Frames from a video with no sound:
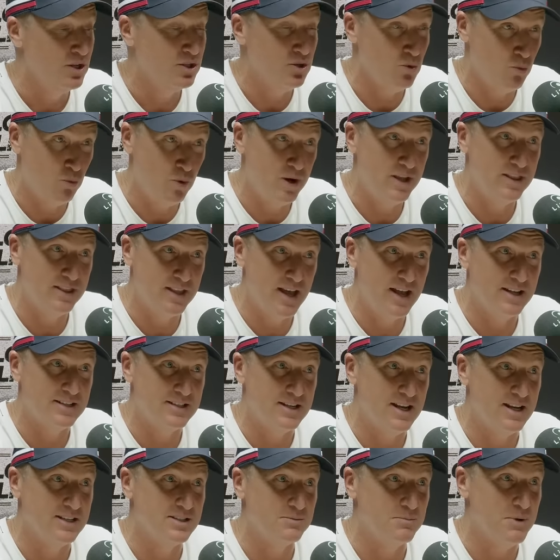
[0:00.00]
to win
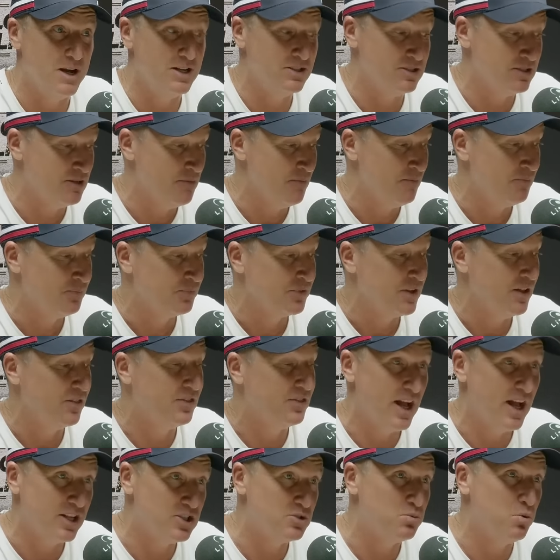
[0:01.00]
that test match,
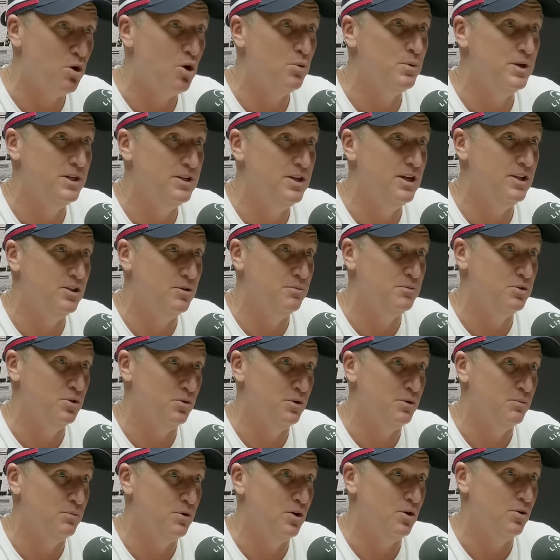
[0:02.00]
that's why we need them
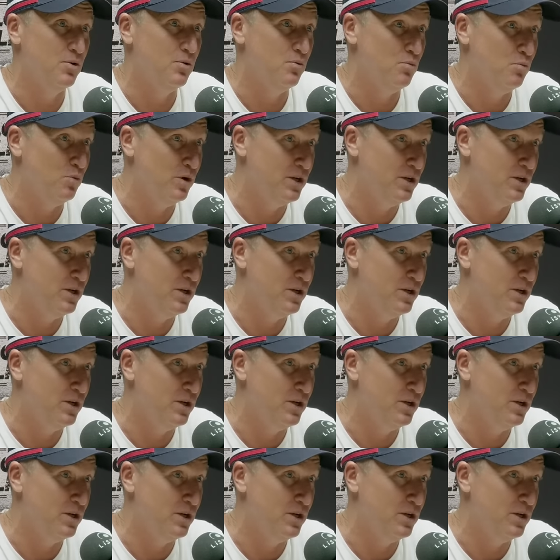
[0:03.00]
doing well.